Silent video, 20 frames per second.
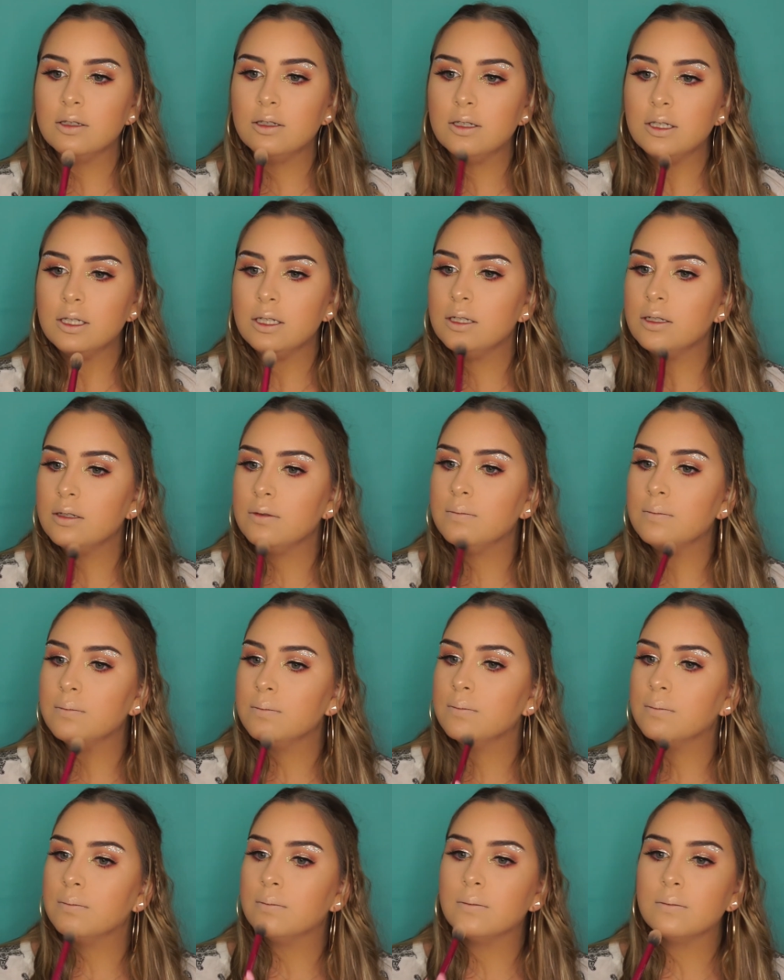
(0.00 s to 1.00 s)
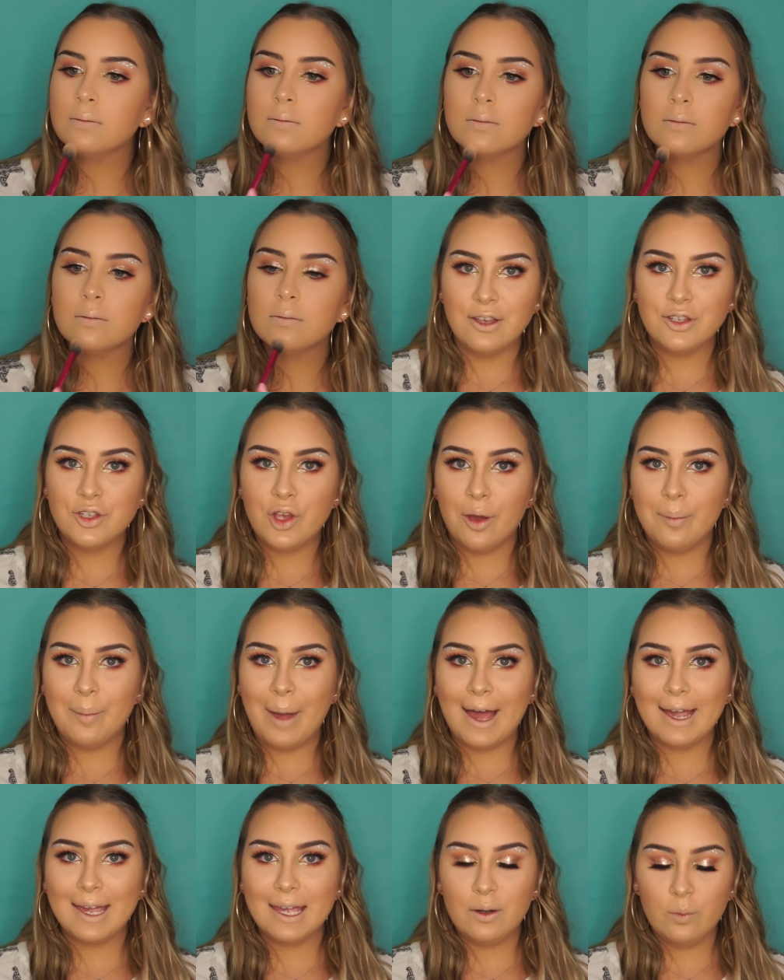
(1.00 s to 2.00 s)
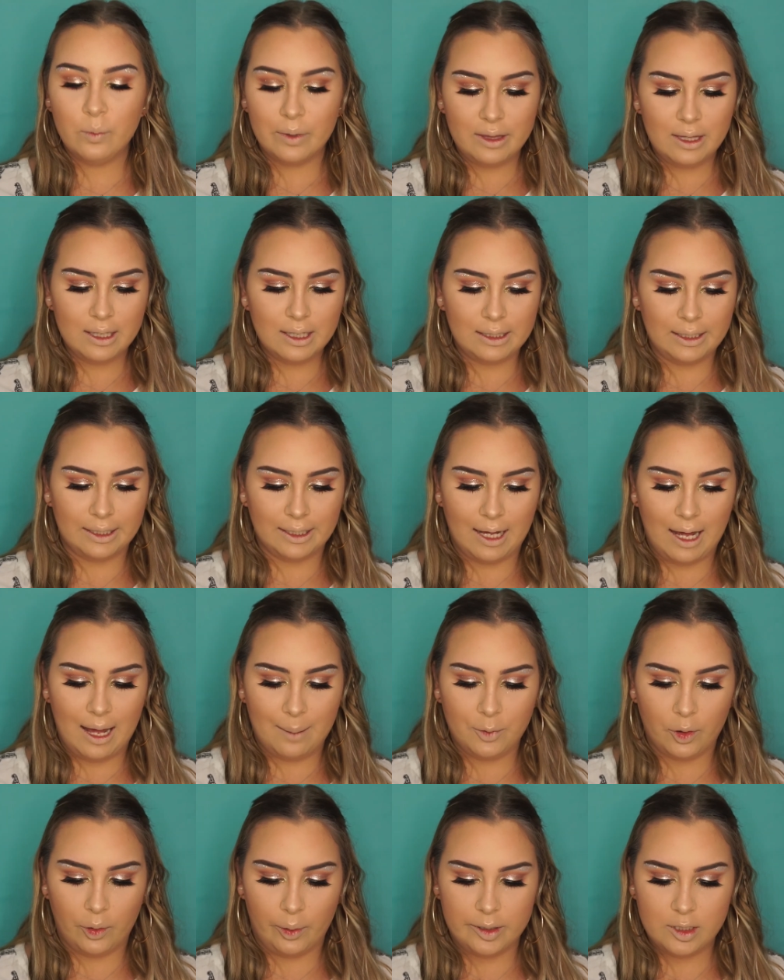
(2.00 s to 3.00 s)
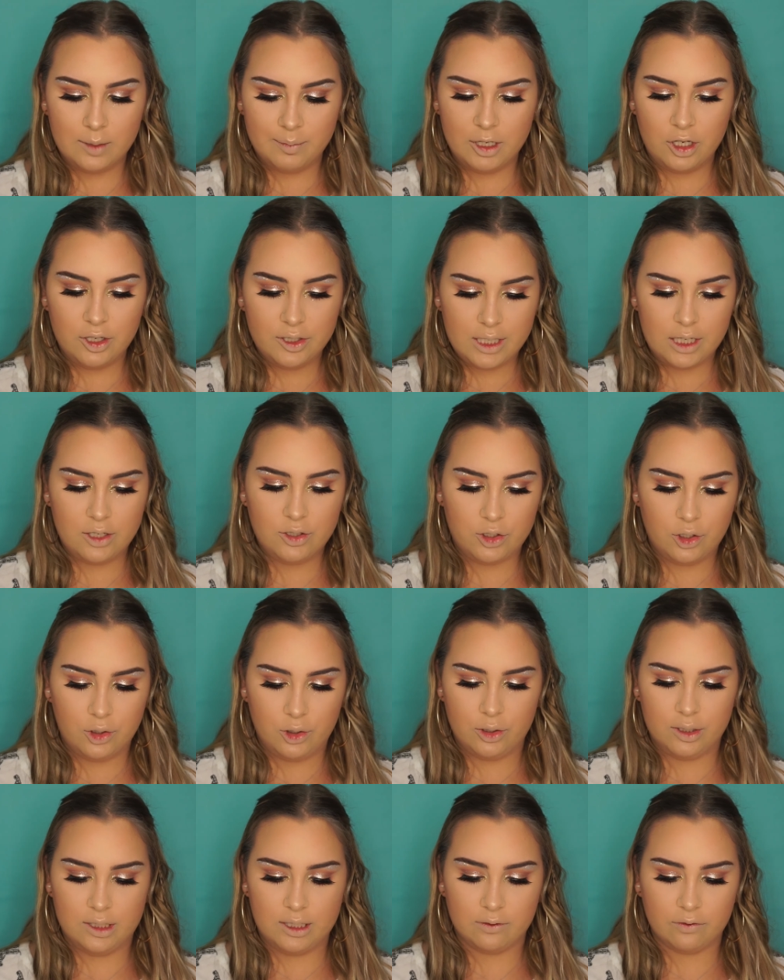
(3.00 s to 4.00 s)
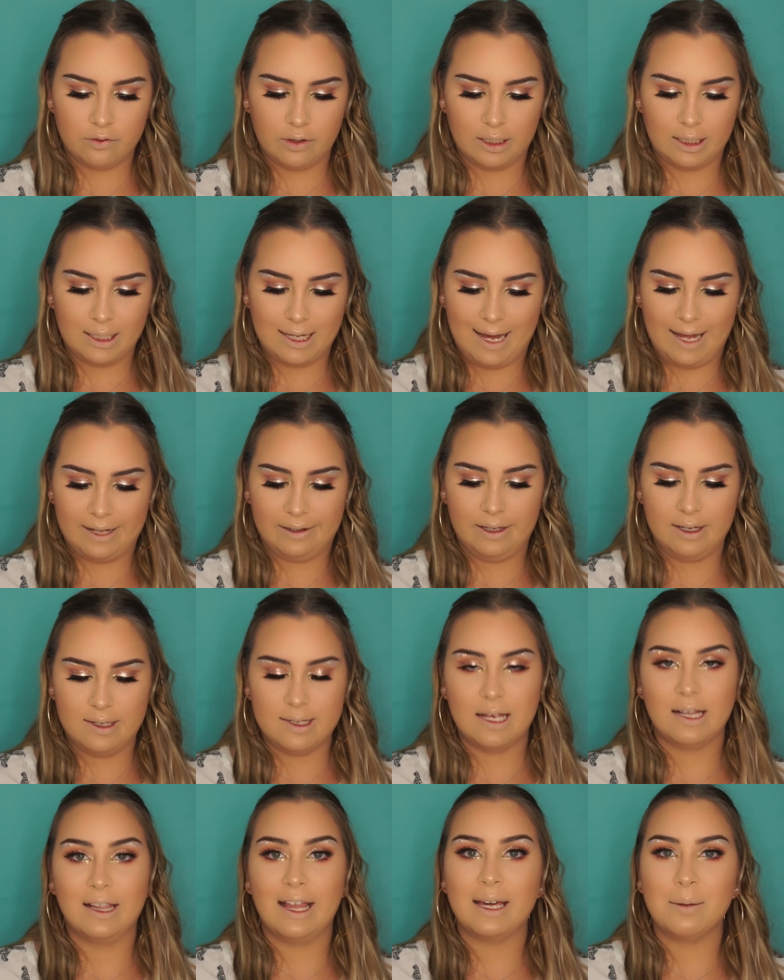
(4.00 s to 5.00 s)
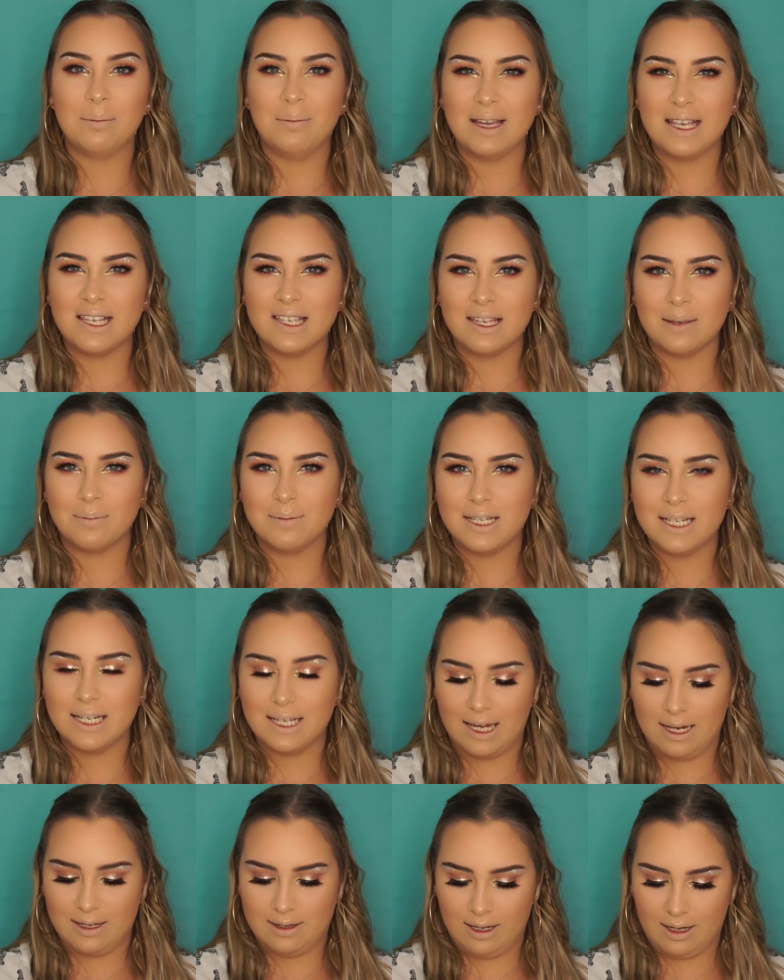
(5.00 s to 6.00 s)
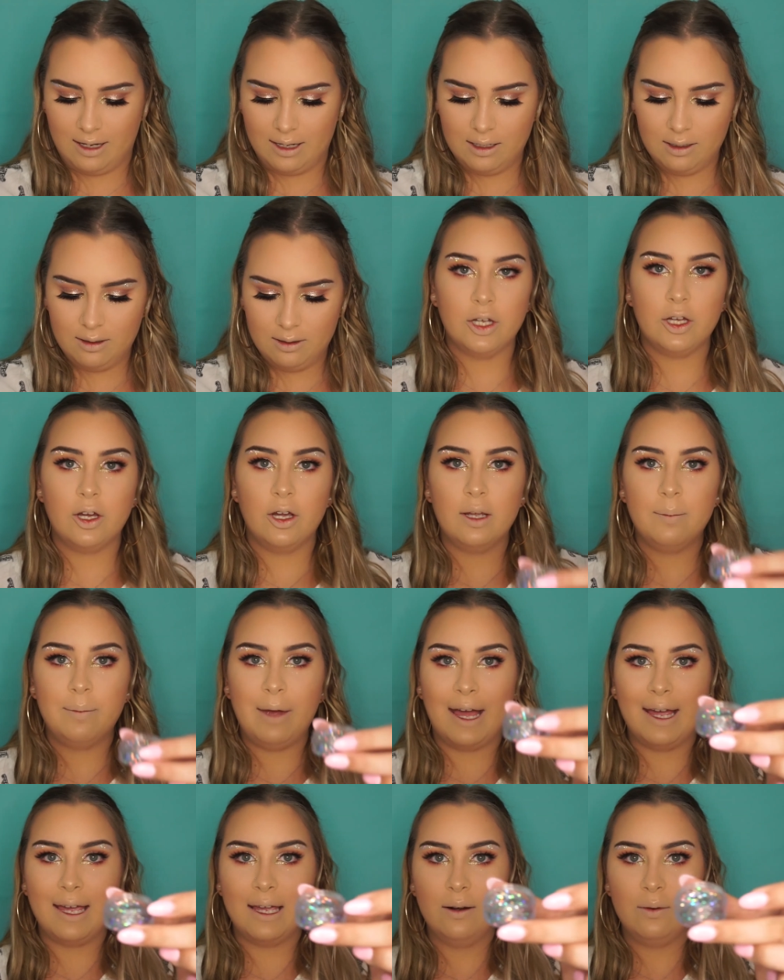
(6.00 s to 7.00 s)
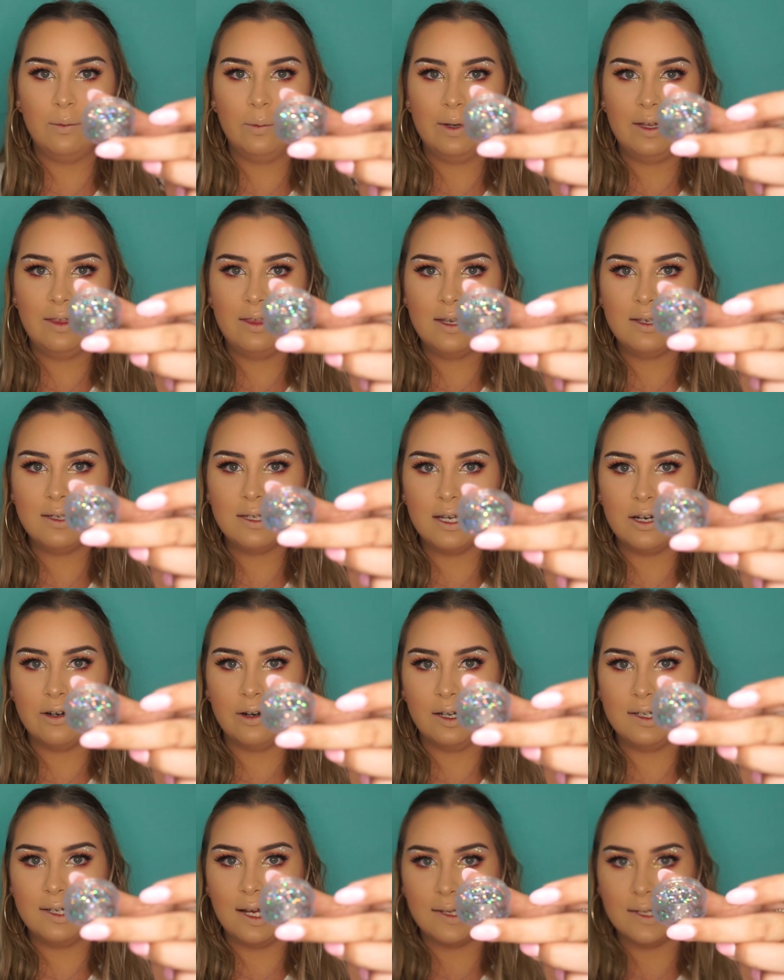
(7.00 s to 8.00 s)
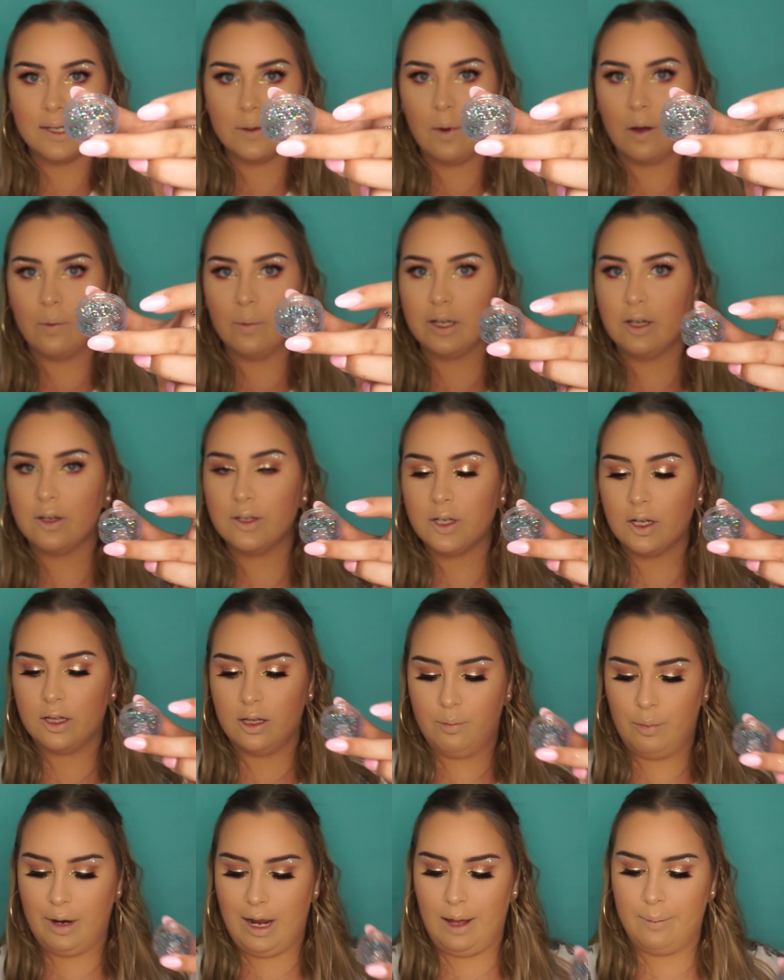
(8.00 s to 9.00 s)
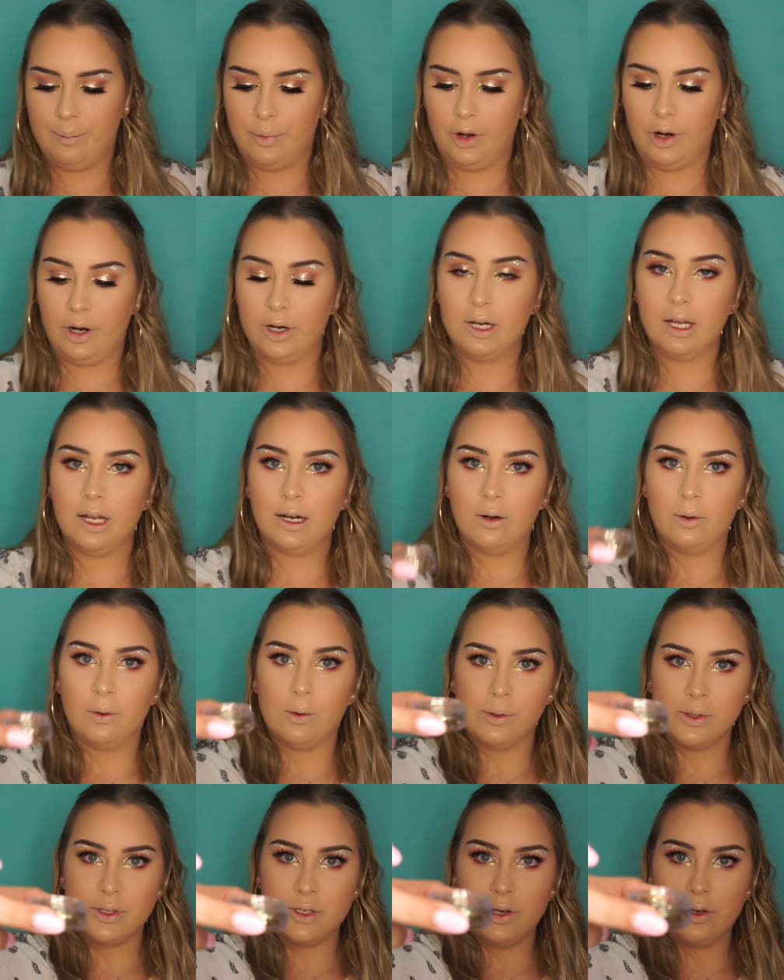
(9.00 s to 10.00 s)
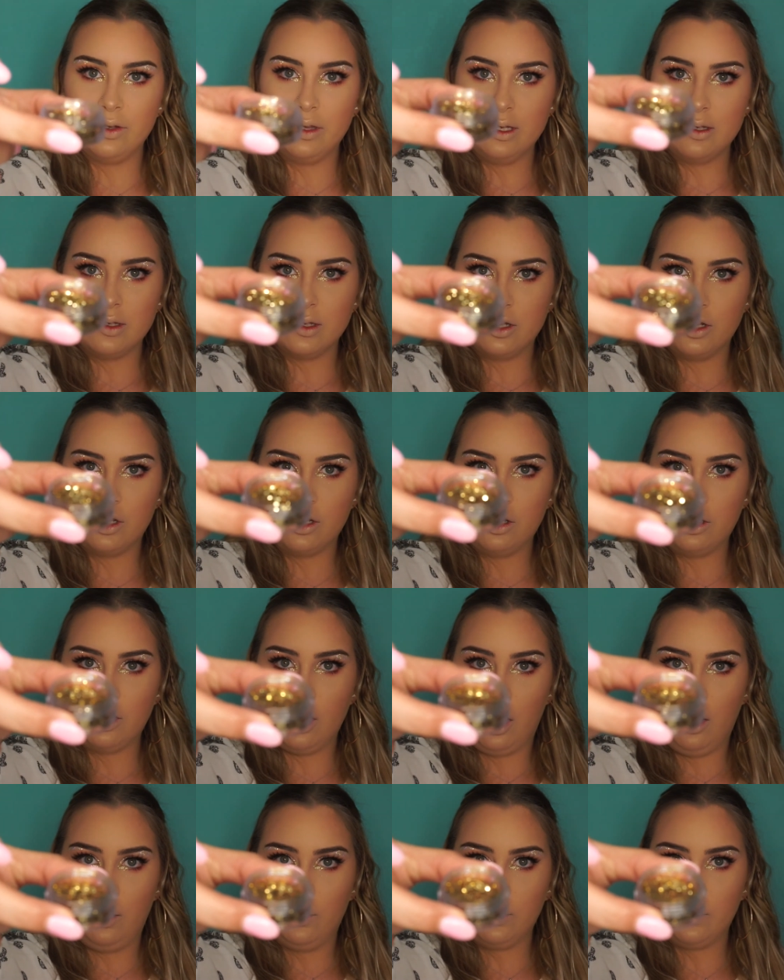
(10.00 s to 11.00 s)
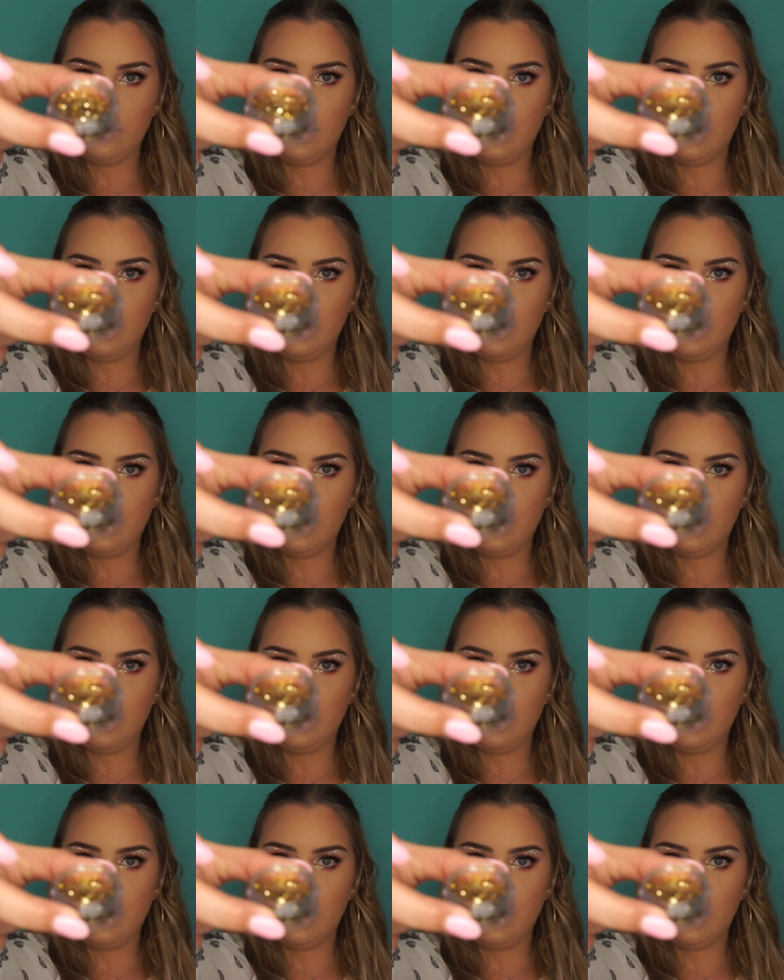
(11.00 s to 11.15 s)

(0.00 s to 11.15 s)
chin. Okay, so back in with the glitter, I'm going to be using 2 different colours and like mix them together. I'm going to go back in with this iridescent one we used on the brow bone and also this gold